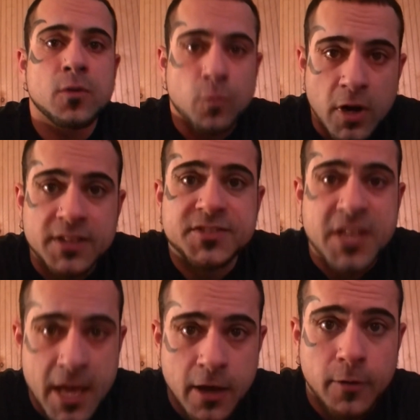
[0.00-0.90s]
wants
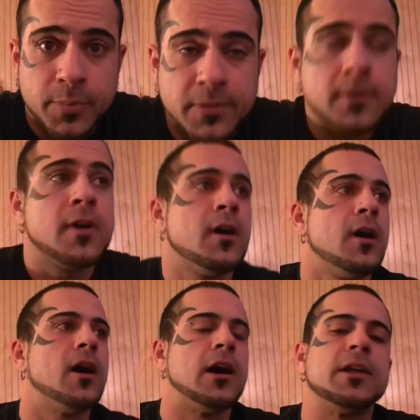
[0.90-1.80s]
help
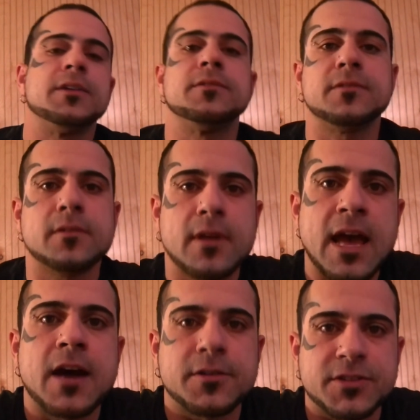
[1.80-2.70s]
on
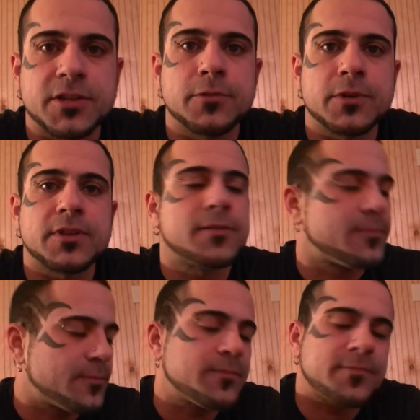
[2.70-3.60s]
how to deal with a
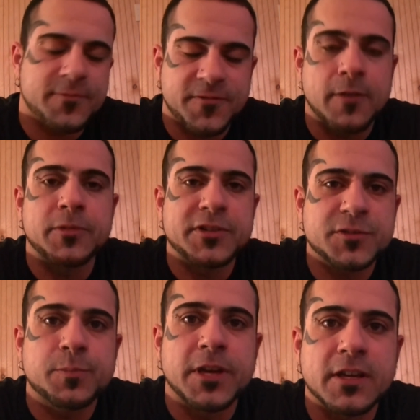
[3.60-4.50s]

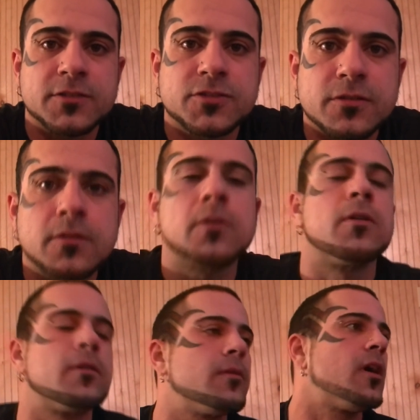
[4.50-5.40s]
feminist bitch,
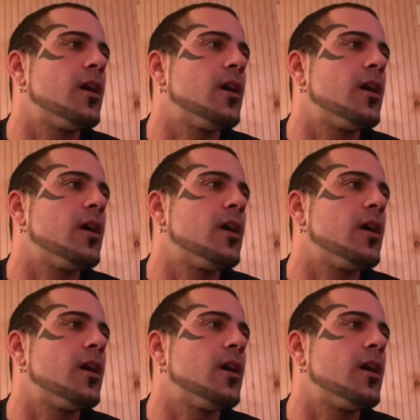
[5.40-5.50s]
or